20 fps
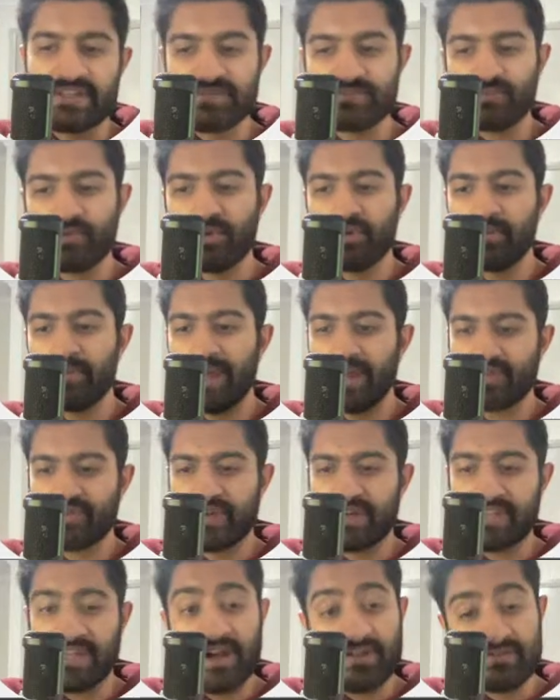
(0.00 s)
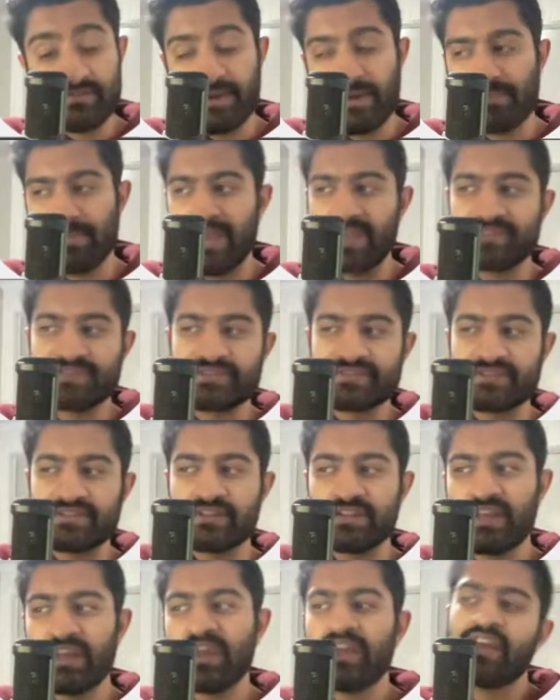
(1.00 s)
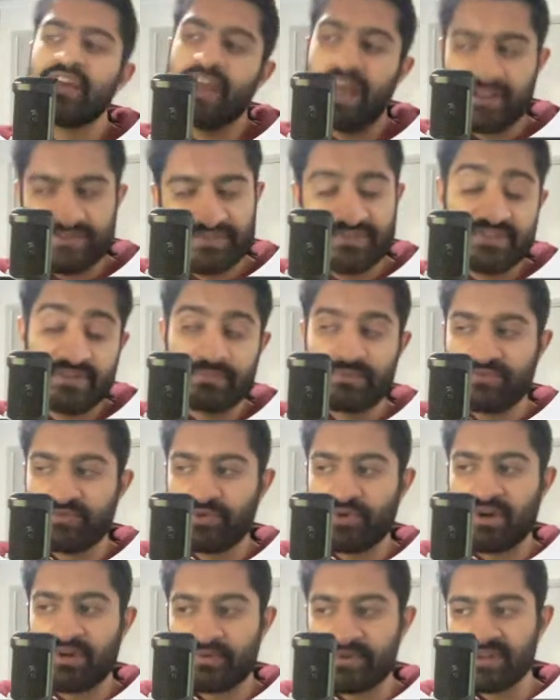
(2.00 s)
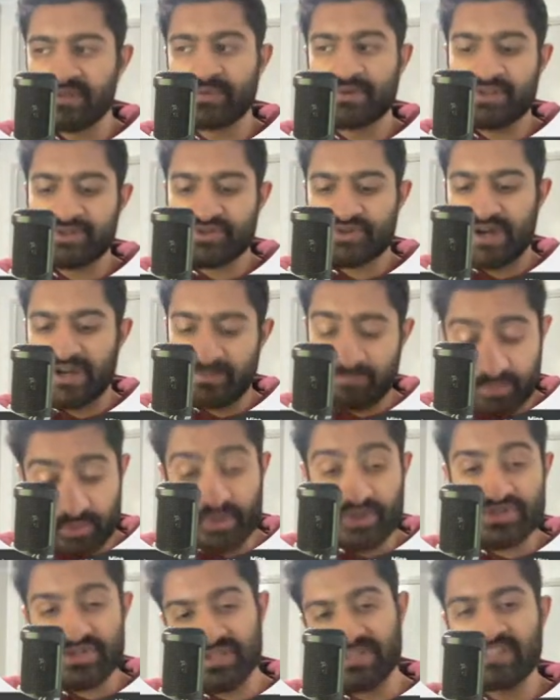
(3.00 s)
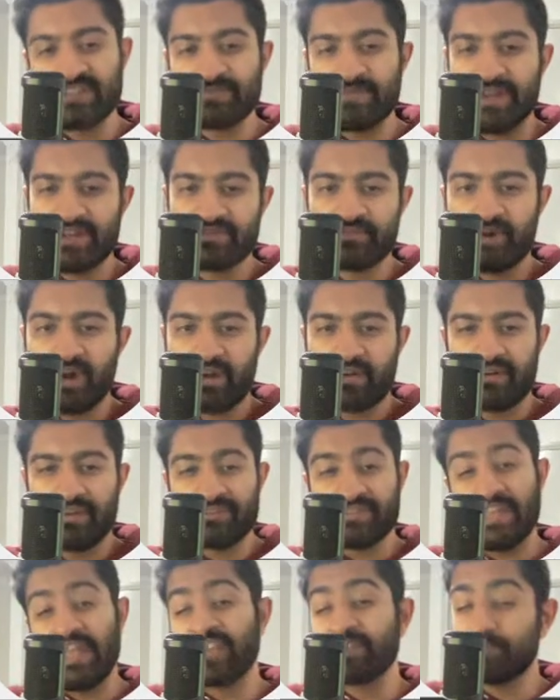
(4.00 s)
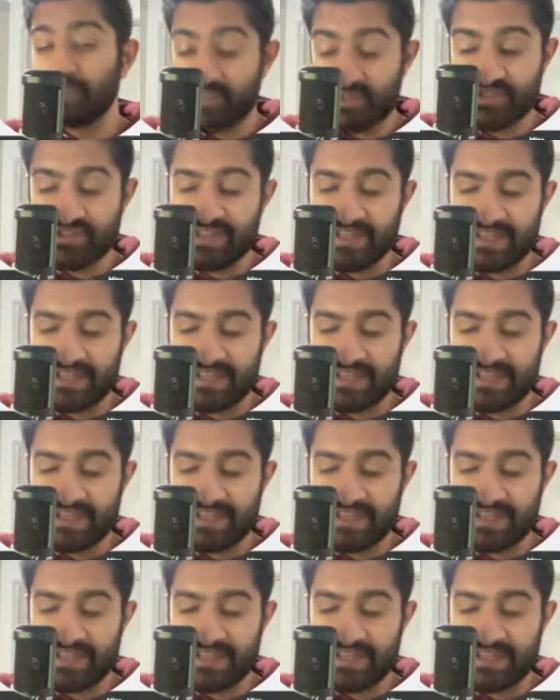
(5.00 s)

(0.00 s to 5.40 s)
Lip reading: It's more about trying to cover my bases. And as I've said before, I really want to try to push in these major buy rounds as much as I